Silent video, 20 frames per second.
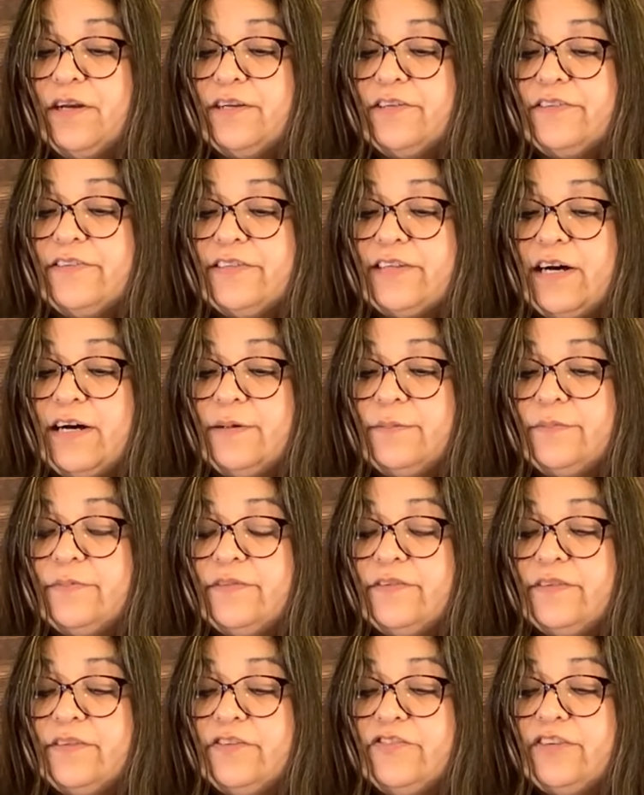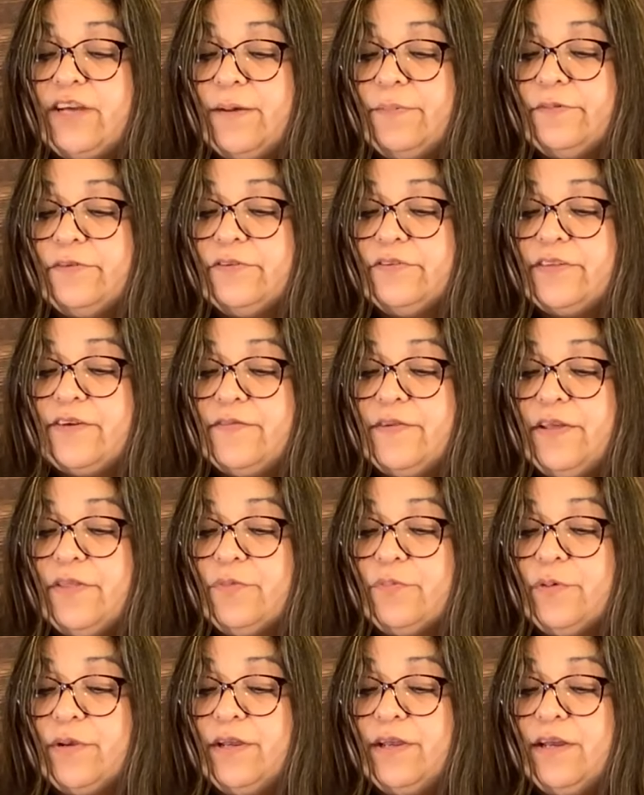Psalms chapter
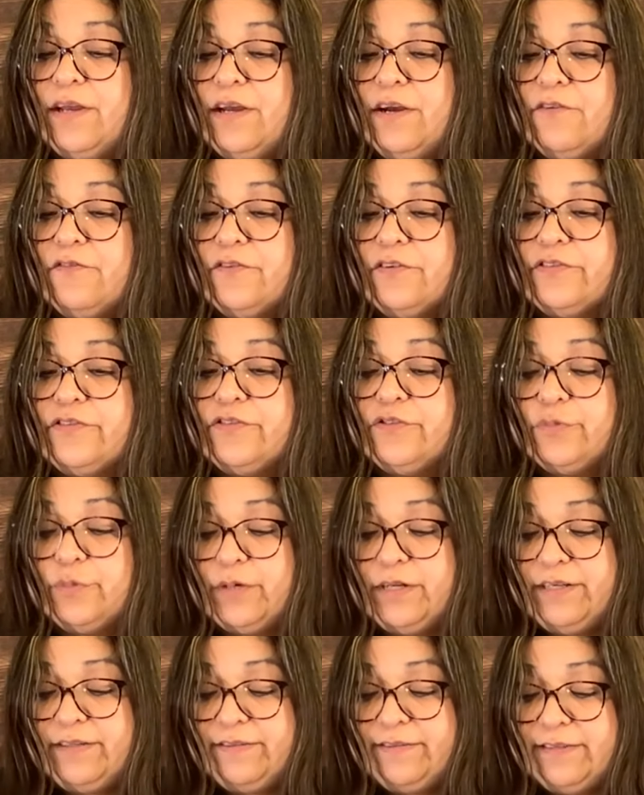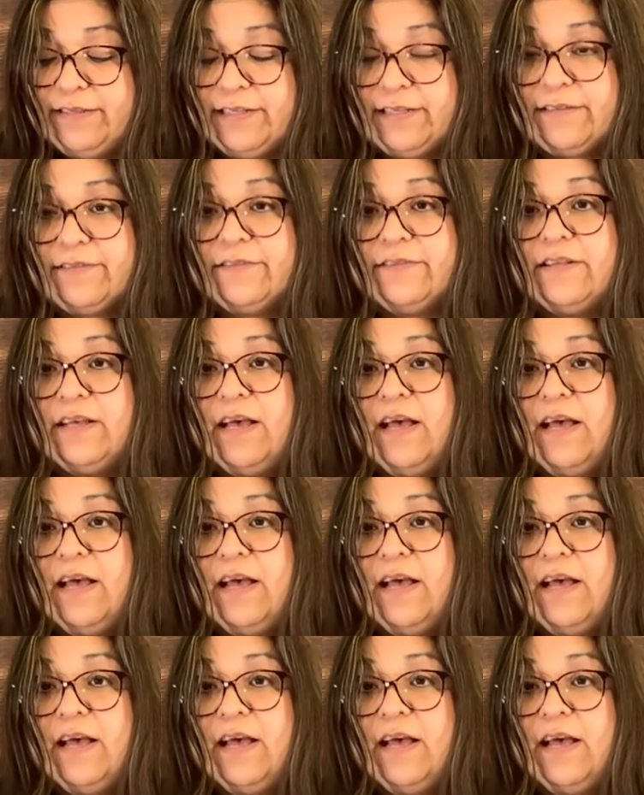73, verse 26.